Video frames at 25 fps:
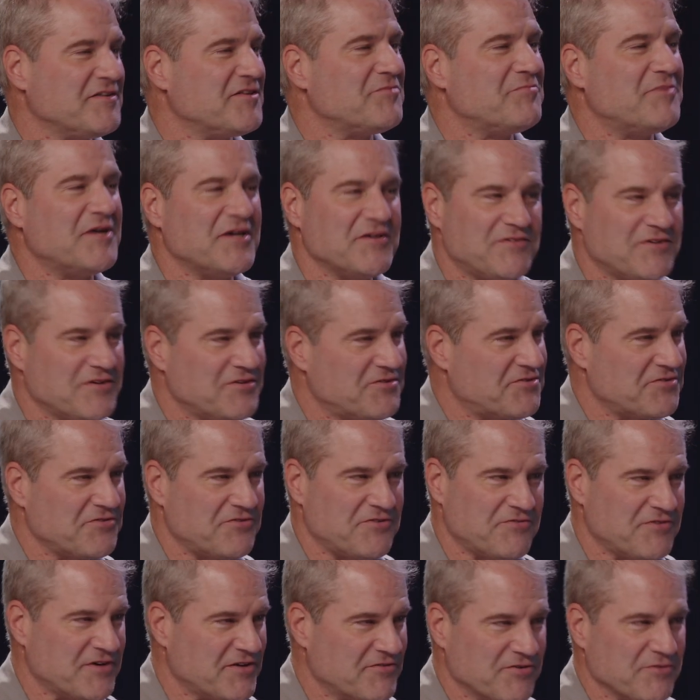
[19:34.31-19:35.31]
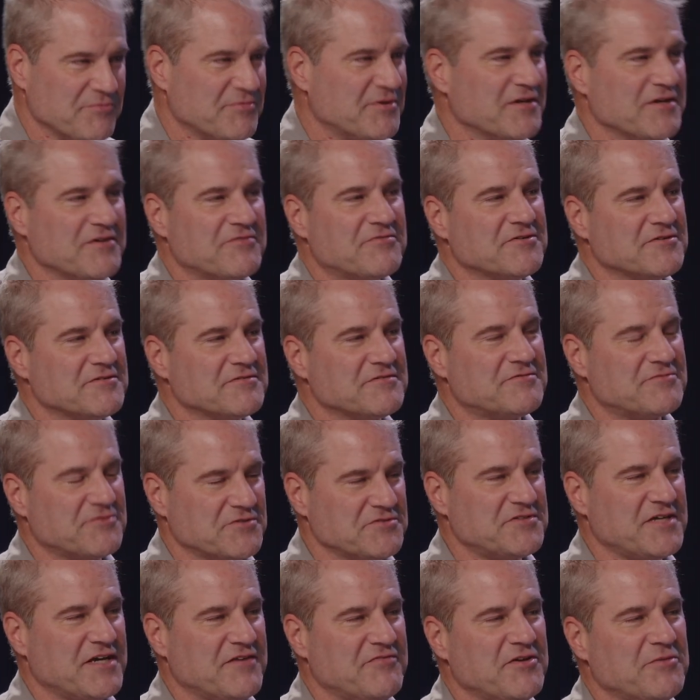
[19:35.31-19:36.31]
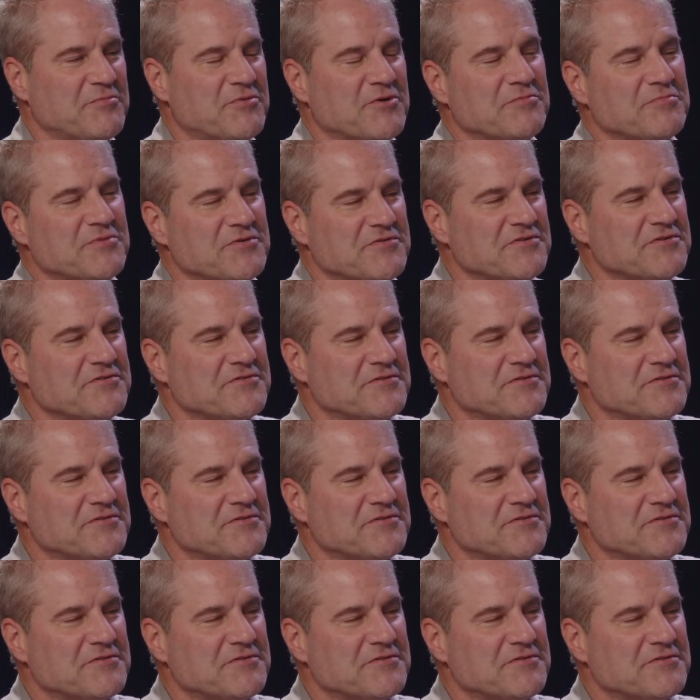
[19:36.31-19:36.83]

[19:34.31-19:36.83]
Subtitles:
best interest of everybody for safety purposes.